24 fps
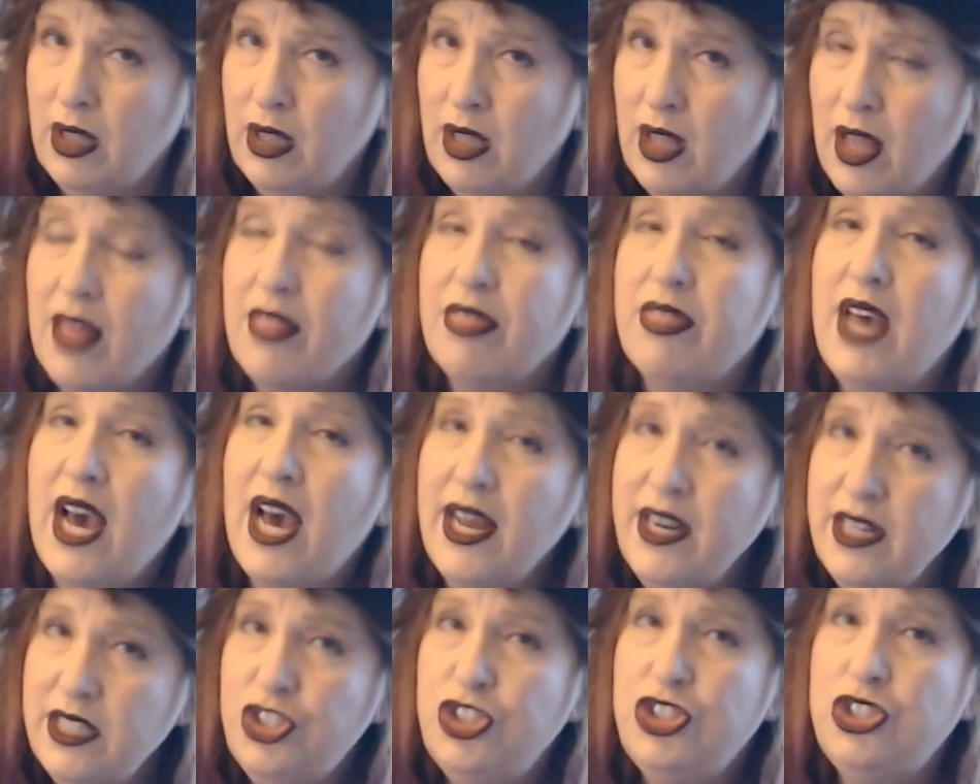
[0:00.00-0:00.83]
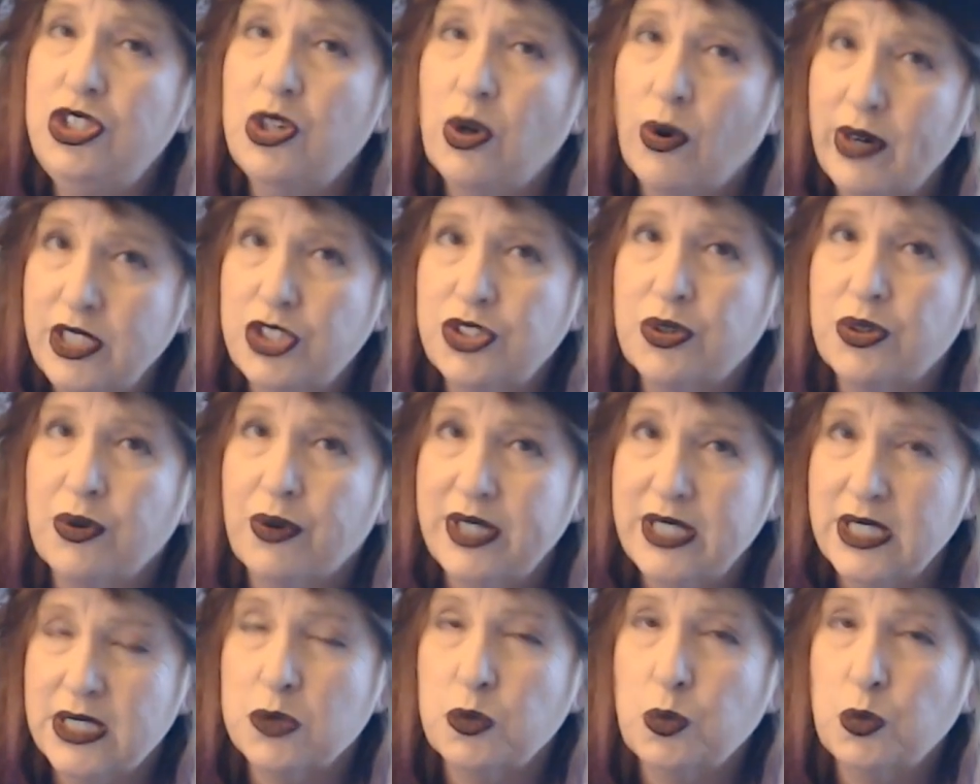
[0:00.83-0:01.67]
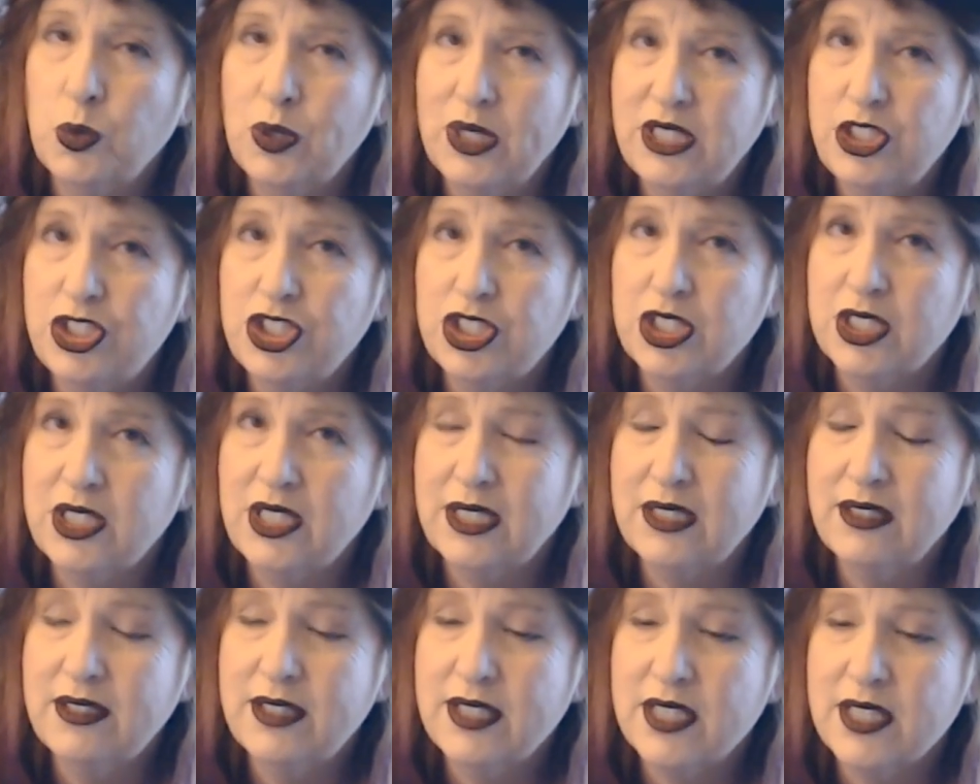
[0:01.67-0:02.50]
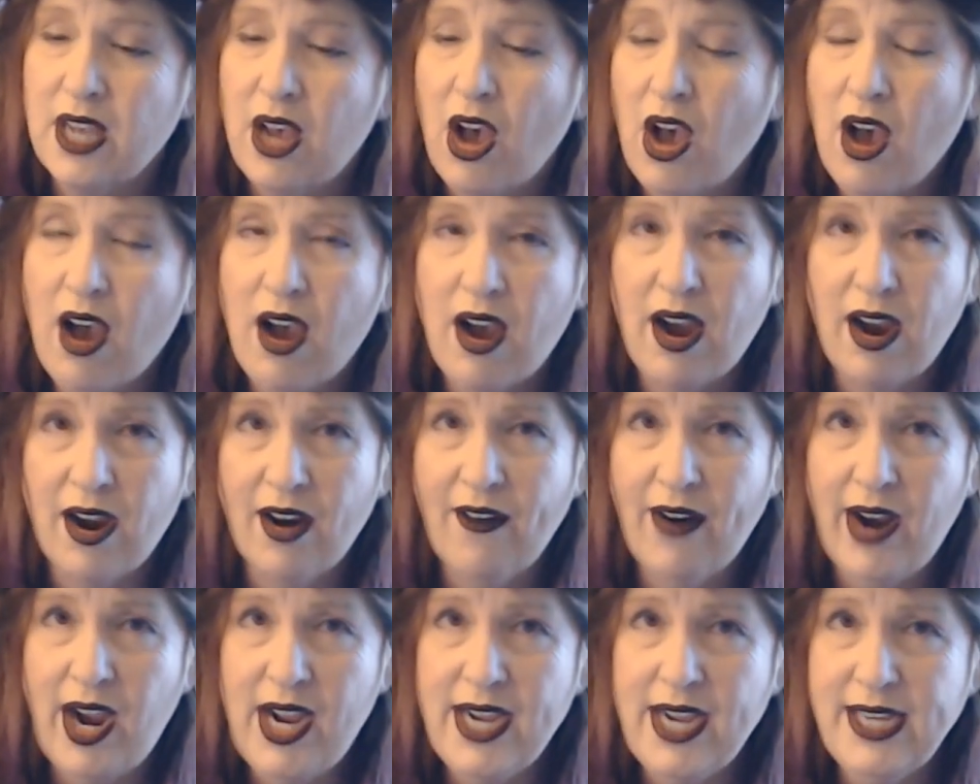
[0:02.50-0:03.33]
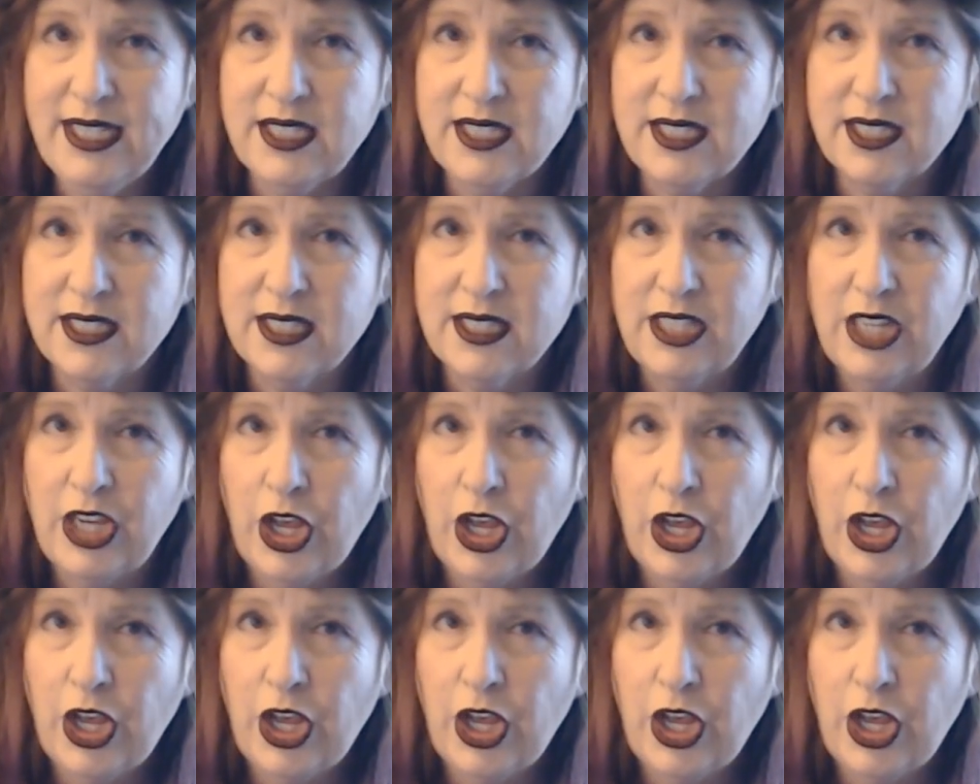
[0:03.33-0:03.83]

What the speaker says: That is your choice, witches, all right?